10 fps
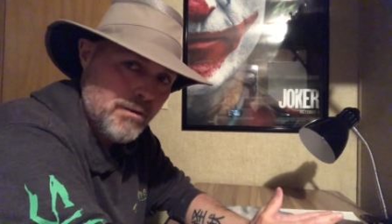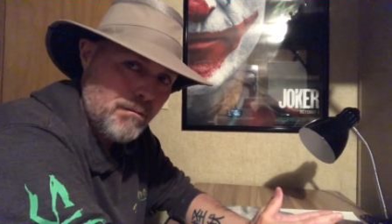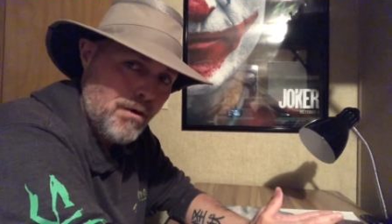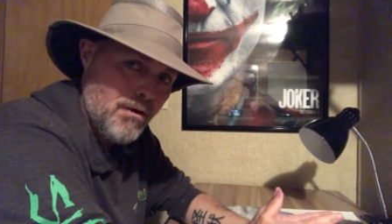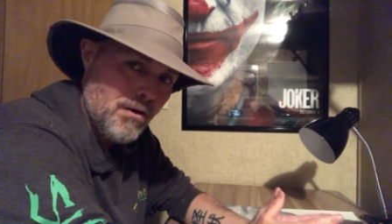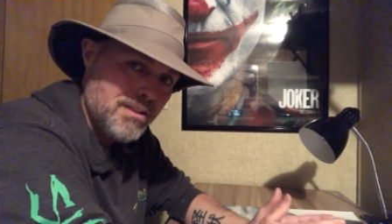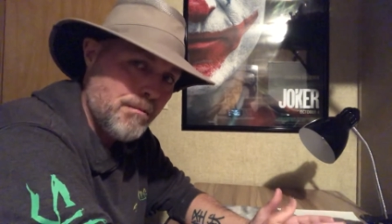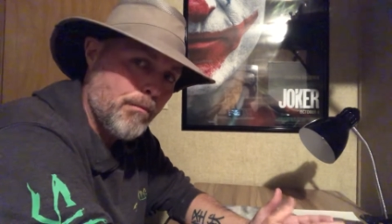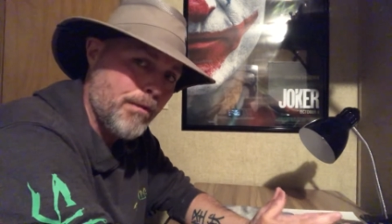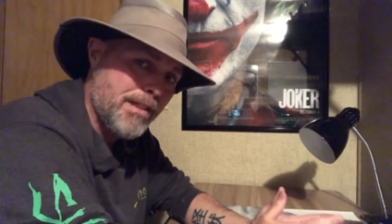tomorrow because I'm
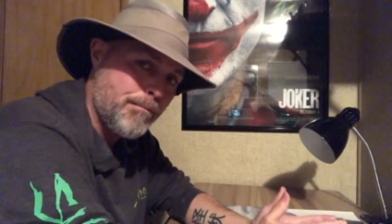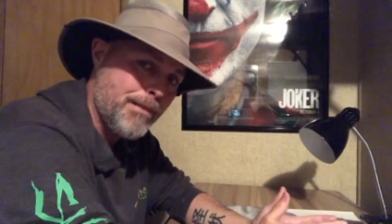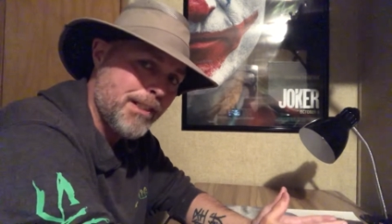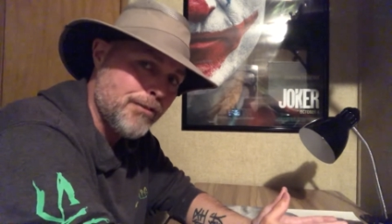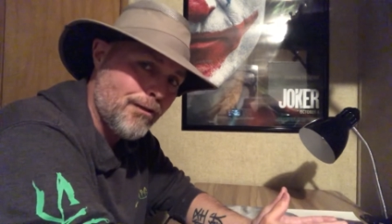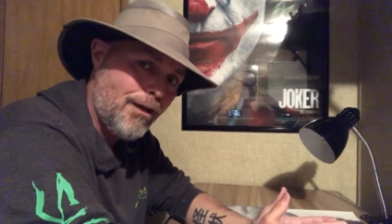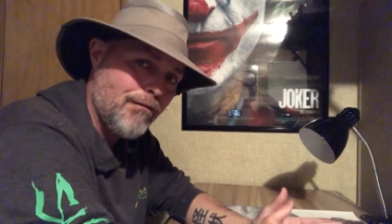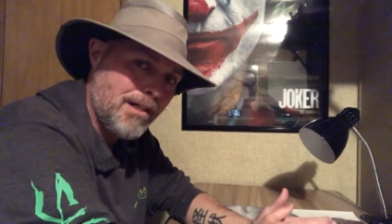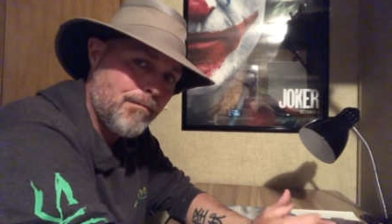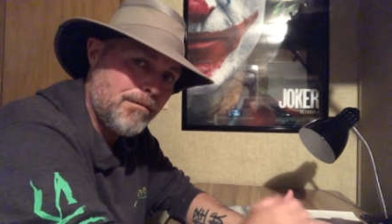going to print the picture
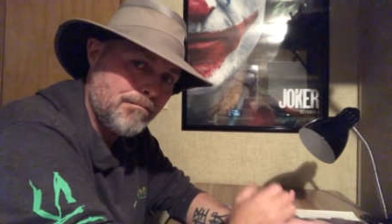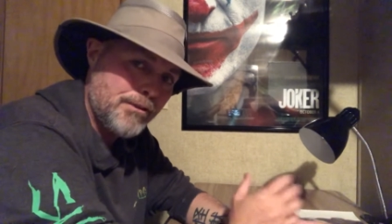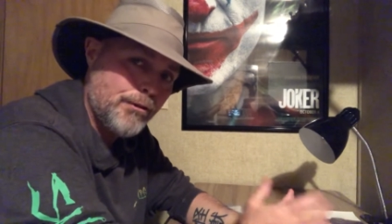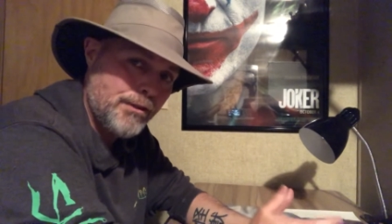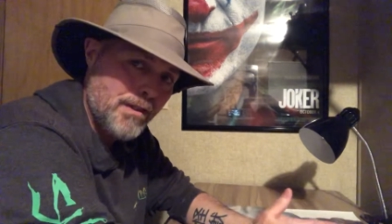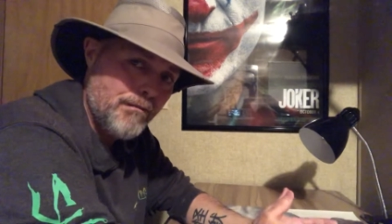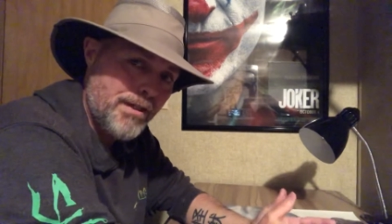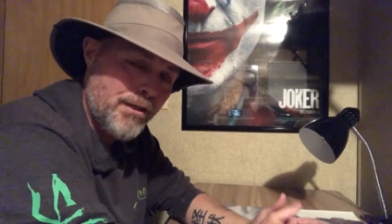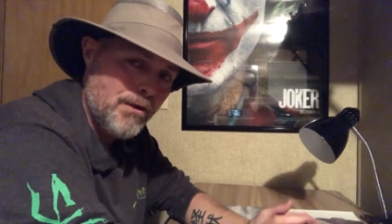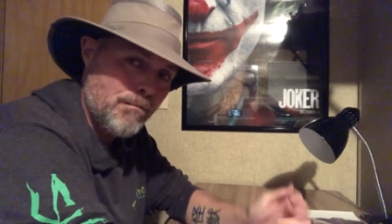off and I'm going to do another
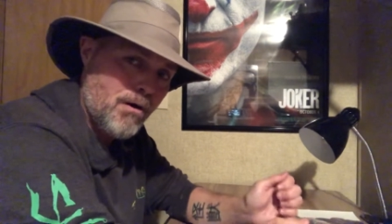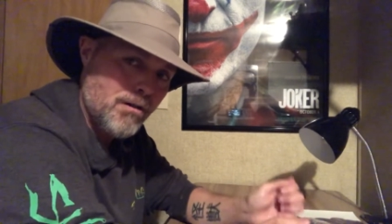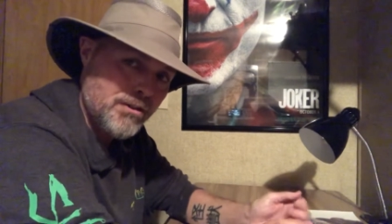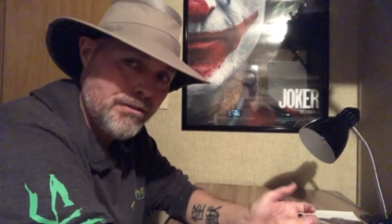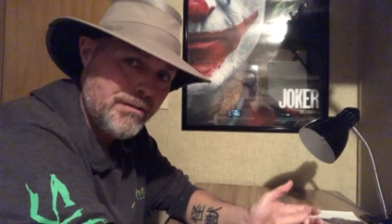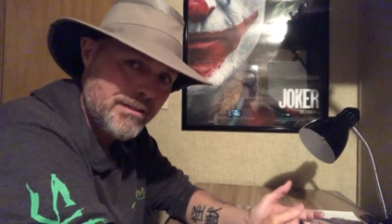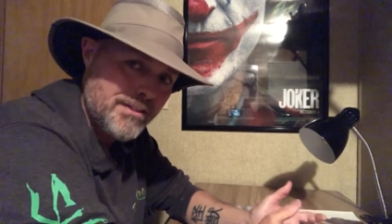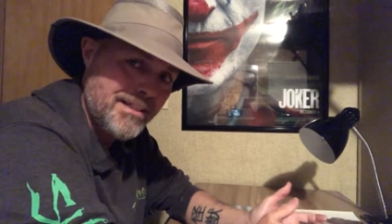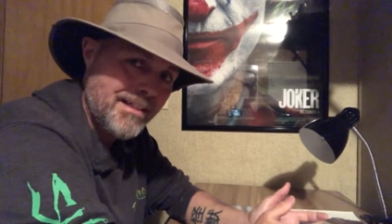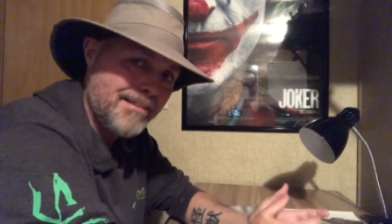video tomorrow so you can
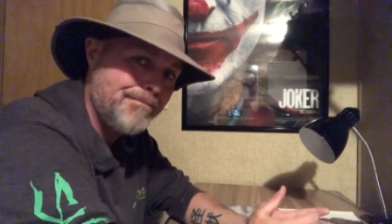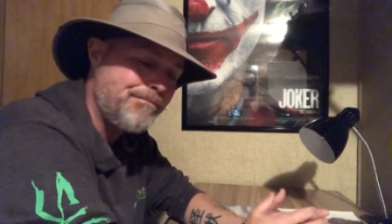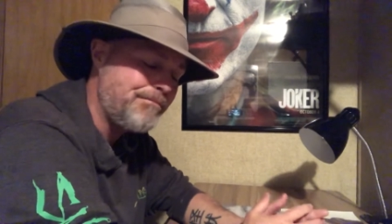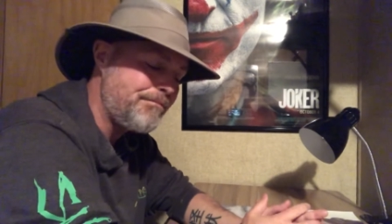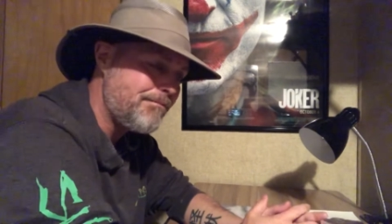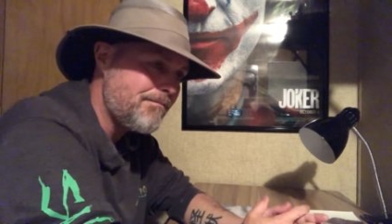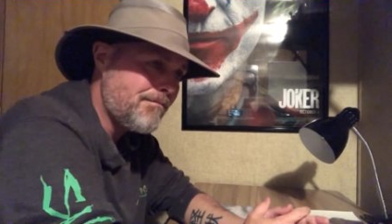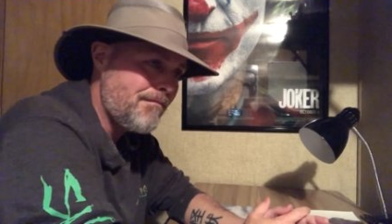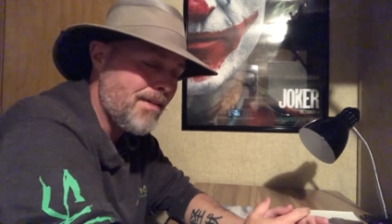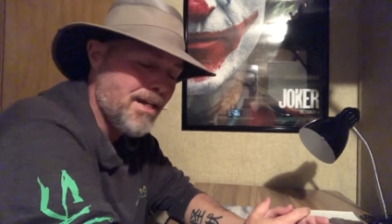see it.
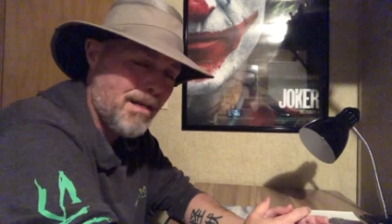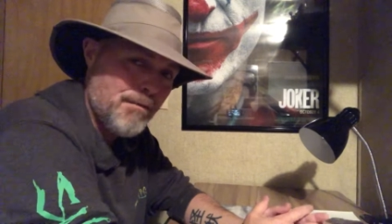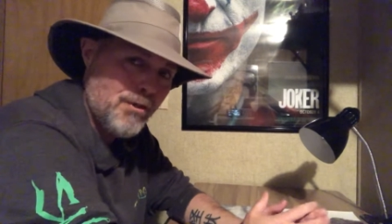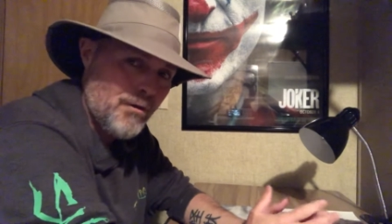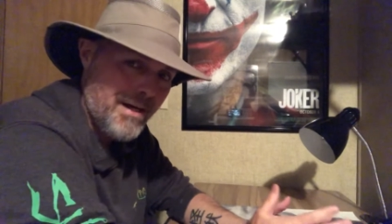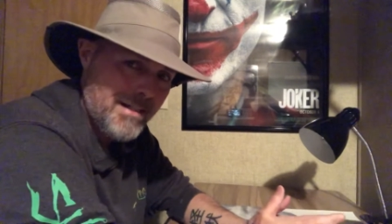And I'm going to go ahead